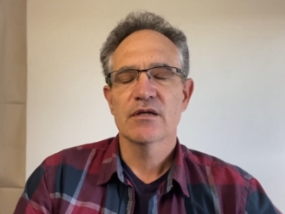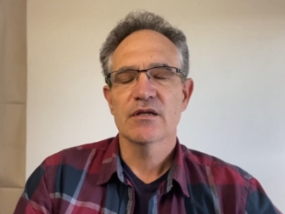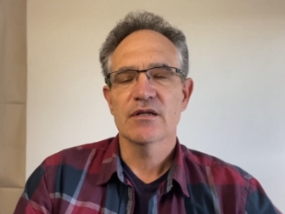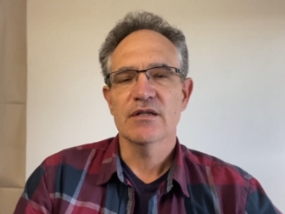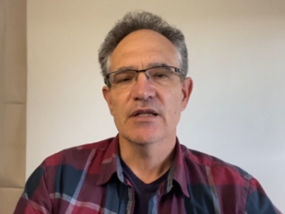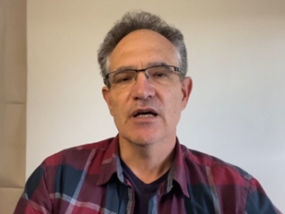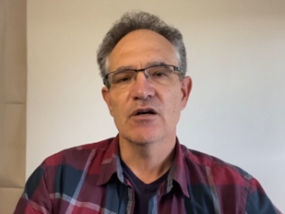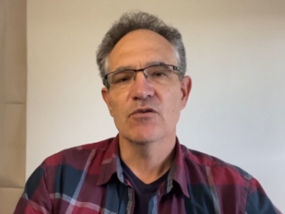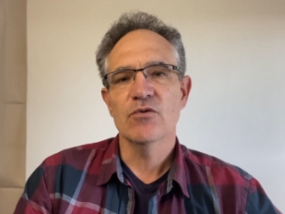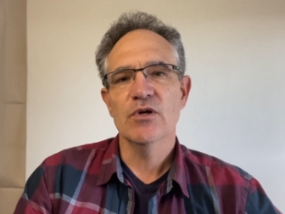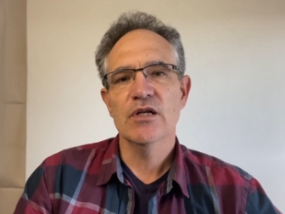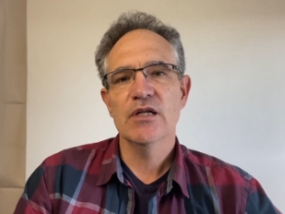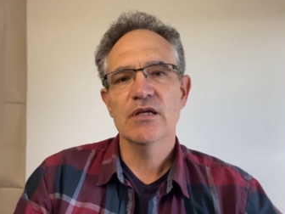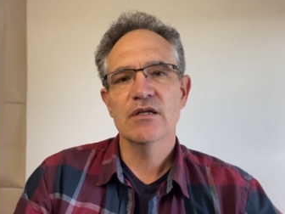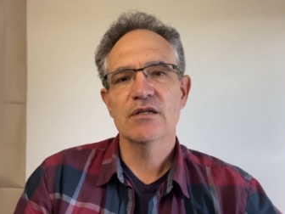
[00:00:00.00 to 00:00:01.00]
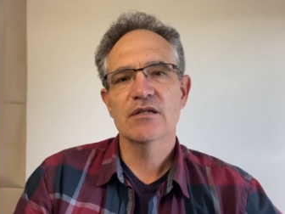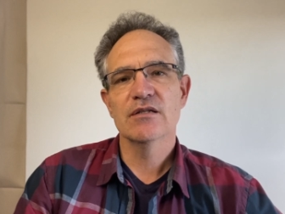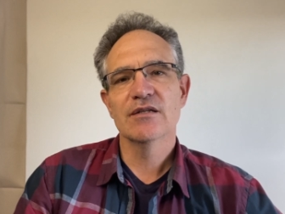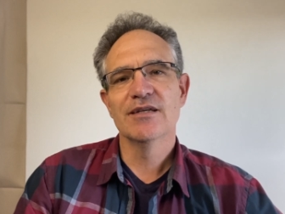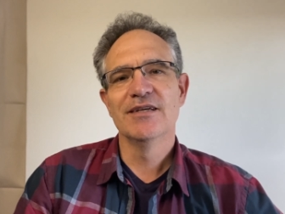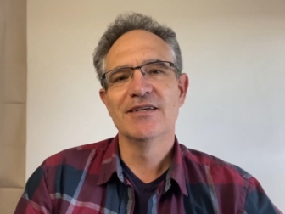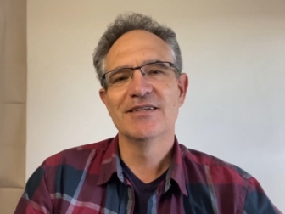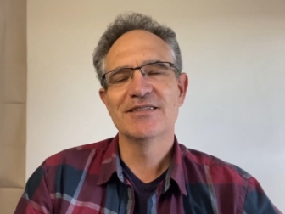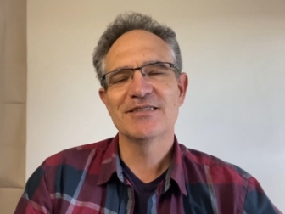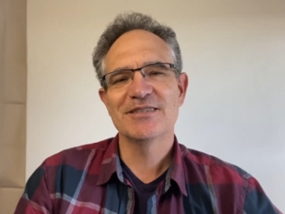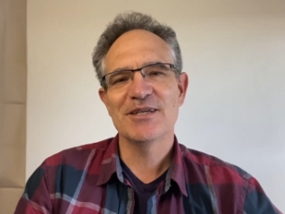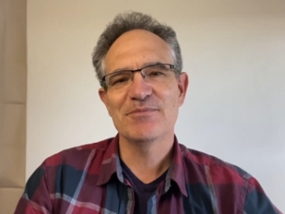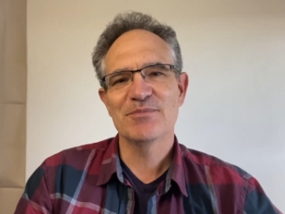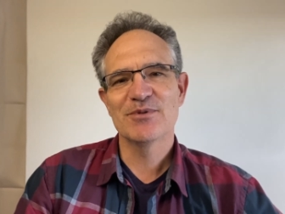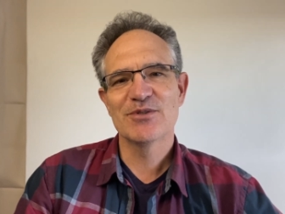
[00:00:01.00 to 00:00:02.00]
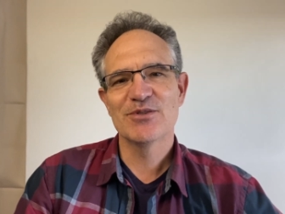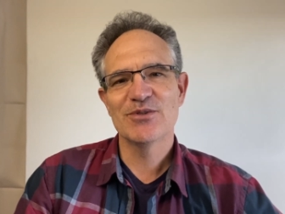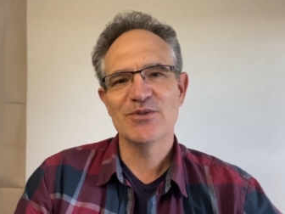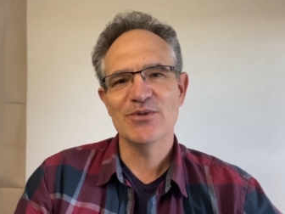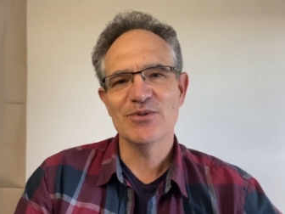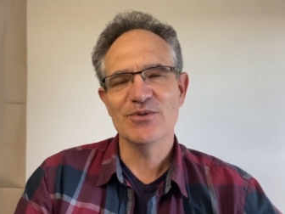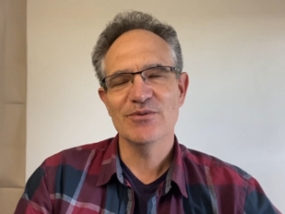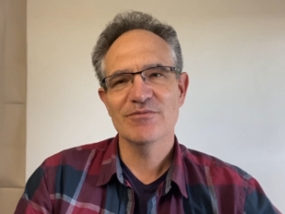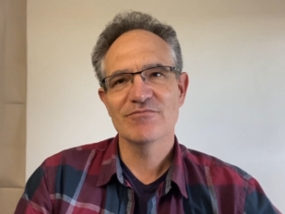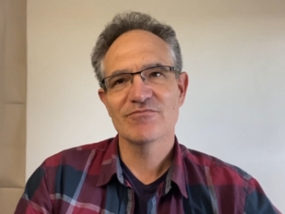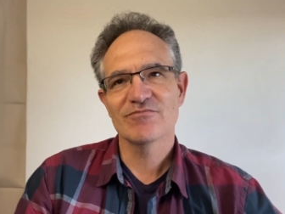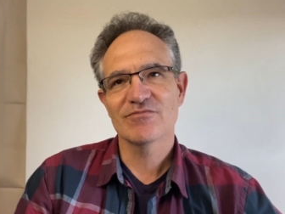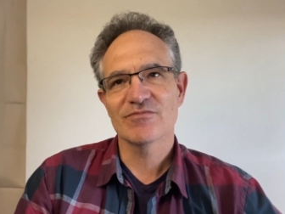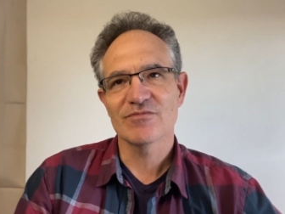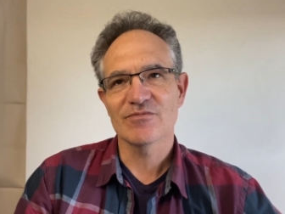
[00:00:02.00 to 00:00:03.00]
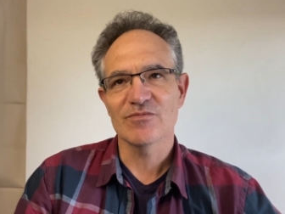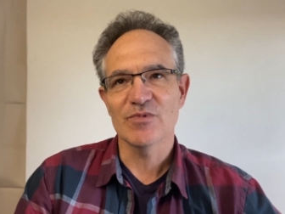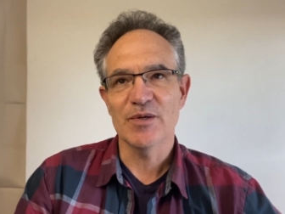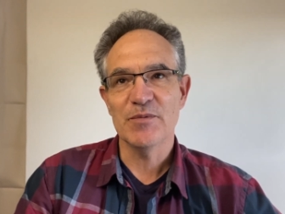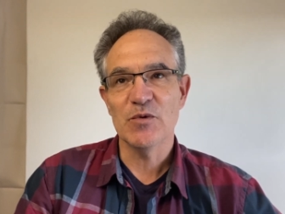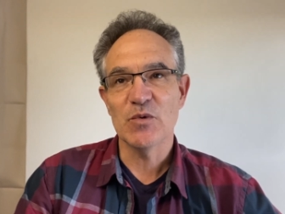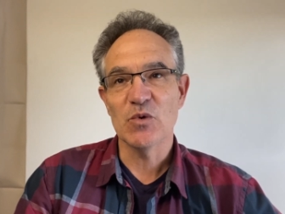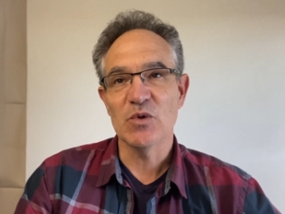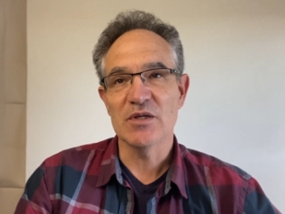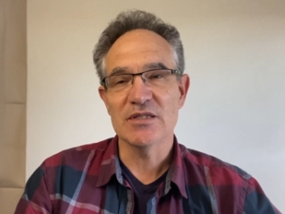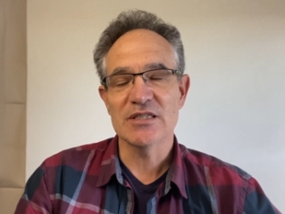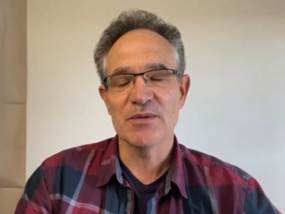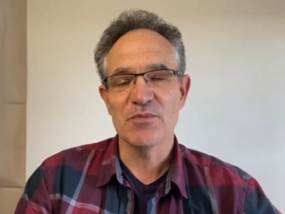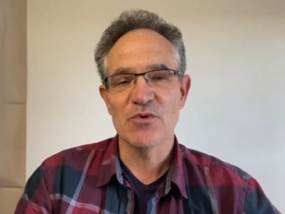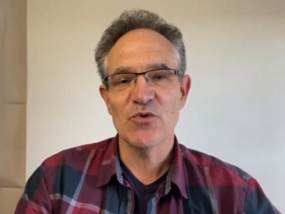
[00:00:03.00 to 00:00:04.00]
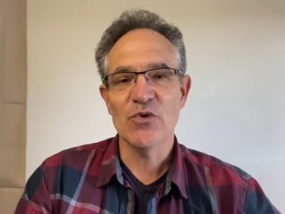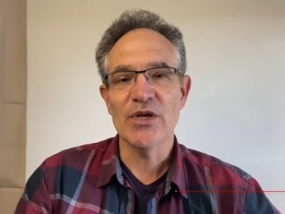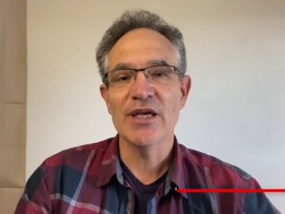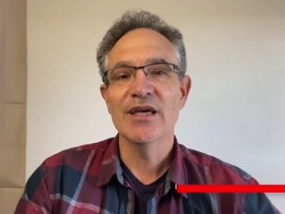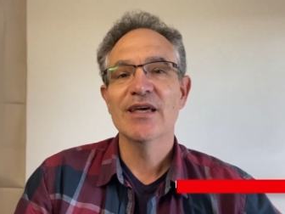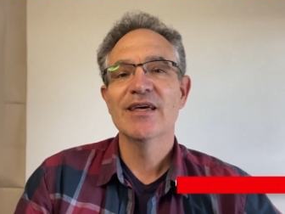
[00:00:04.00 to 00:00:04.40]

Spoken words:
Now really, step 2, maybe we call it step 3.